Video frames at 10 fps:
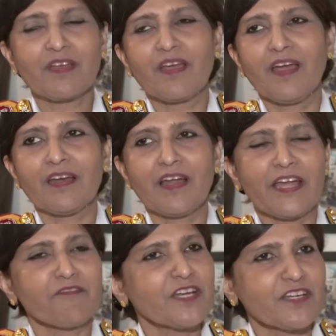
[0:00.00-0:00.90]
And
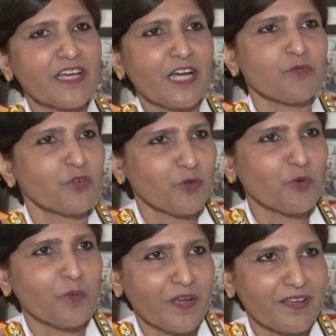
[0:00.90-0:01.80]
every day I would know
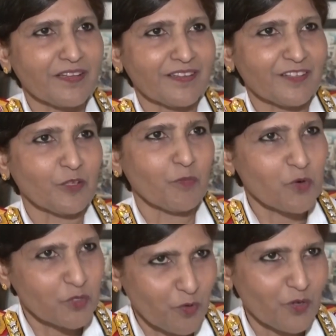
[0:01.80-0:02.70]
where the
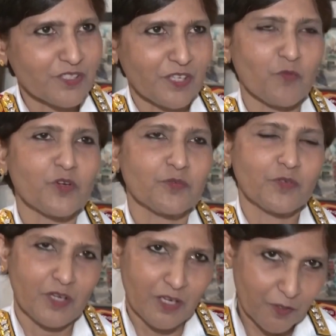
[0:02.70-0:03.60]
boat was and what
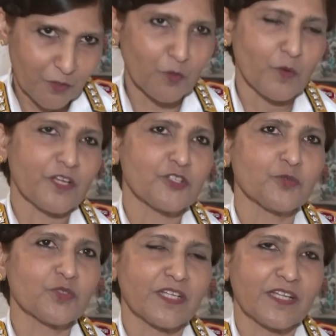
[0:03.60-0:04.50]

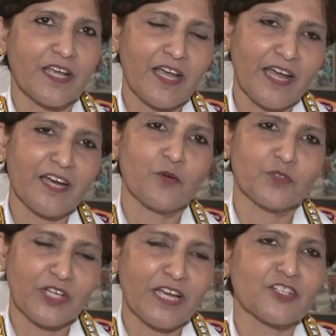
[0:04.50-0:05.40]
issues that they had or
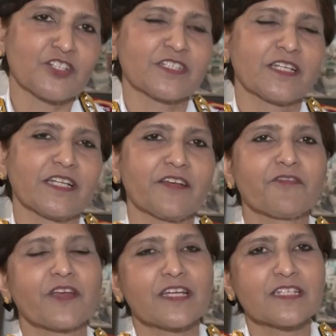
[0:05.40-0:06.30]
challenges that they
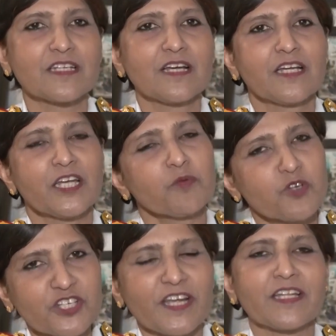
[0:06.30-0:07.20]
faced. He would
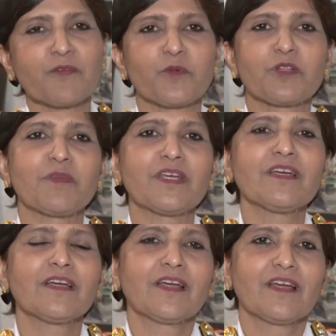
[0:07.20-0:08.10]
share them with me,
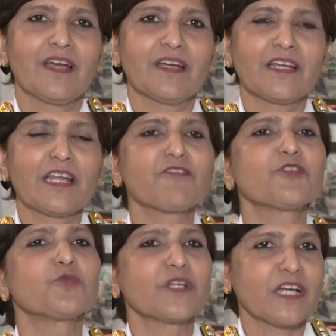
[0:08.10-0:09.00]
and I never
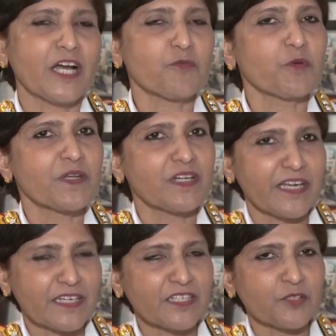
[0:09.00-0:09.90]
knew that I would be
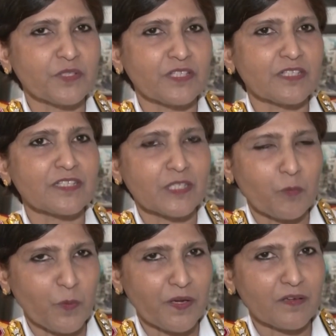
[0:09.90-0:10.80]
connected with it in
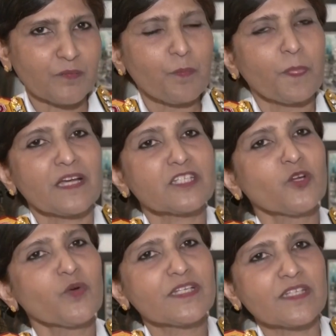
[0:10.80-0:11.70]
some way. I
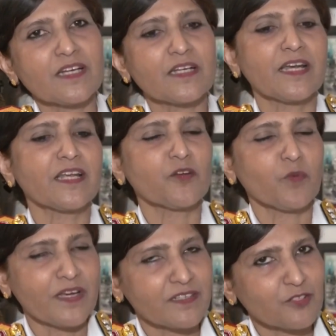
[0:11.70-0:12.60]
slowly started getting
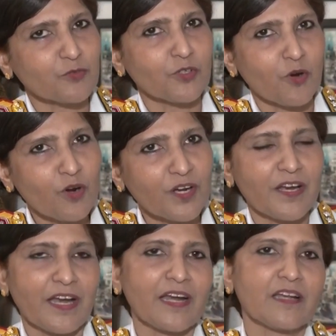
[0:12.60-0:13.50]
invited to talk
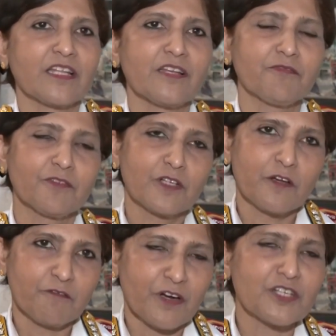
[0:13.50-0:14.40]
at the
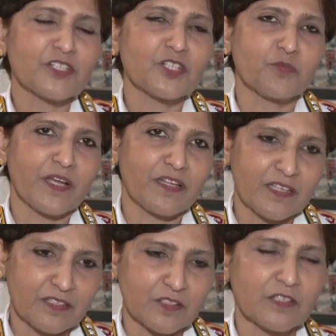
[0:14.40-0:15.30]
functions where
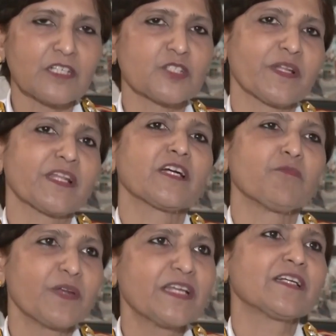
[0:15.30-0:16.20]
these girls, when they
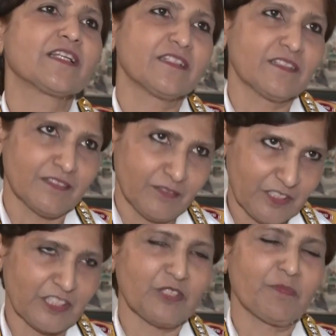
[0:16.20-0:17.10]
completed the
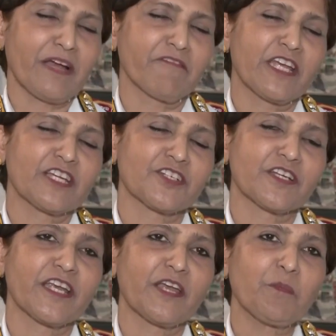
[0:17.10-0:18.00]
circumnavigation,
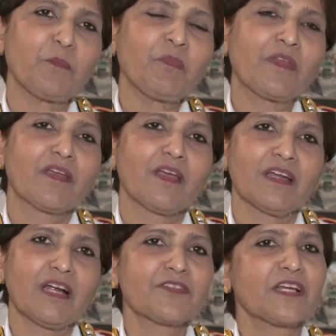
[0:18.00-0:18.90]
came.
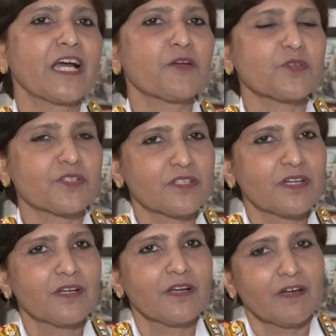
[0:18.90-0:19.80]
And after that, I was
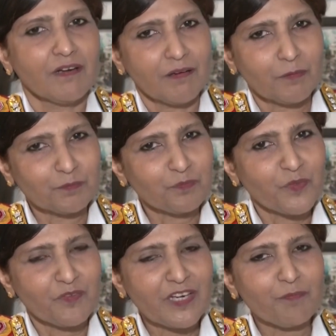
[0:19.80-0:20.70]

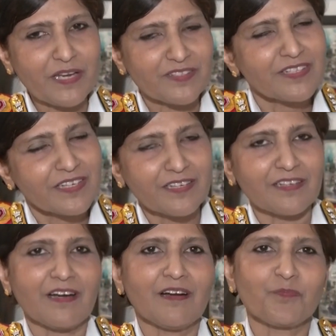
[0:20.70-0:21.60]
very
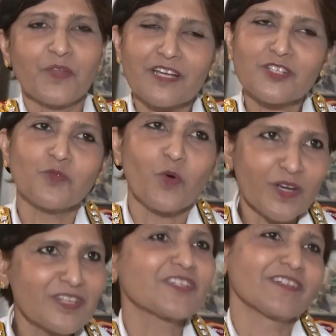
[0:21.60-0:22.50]
pleasantly asked to
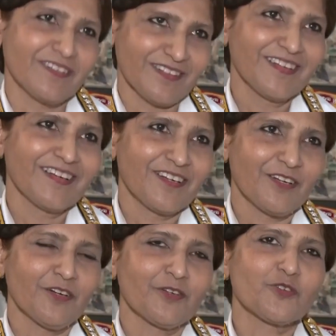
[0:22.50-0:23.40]
volunteer
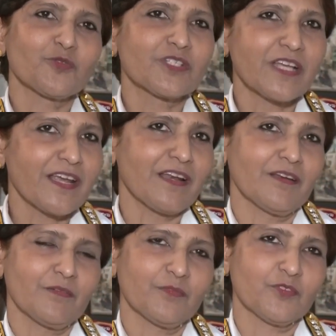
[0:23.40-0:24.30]

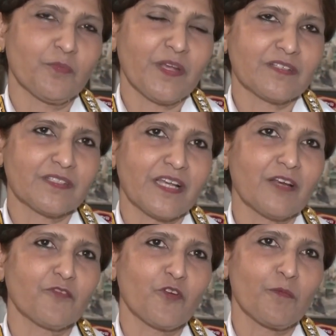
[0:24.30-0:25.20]
to make a
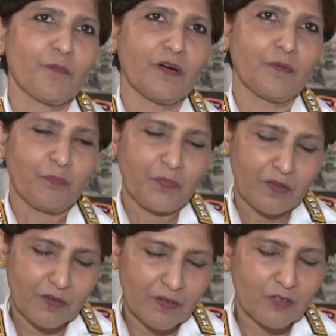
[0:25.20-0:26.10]
sail from
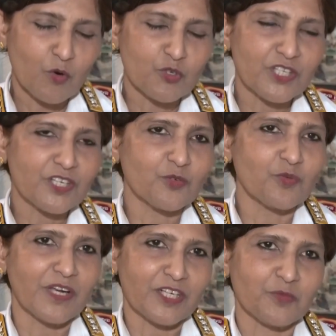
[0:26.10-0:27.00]
Kochi to
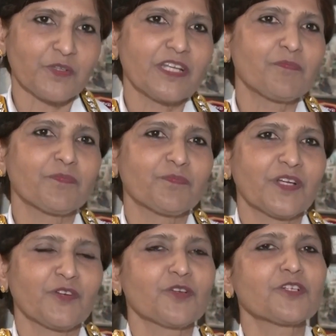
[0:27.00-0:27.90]
Lakshadweep
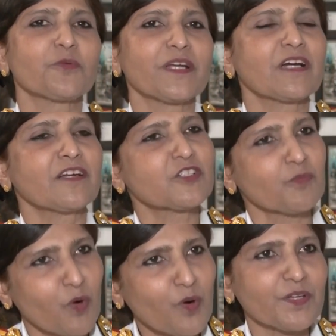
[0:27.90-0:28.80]
in order to encourage more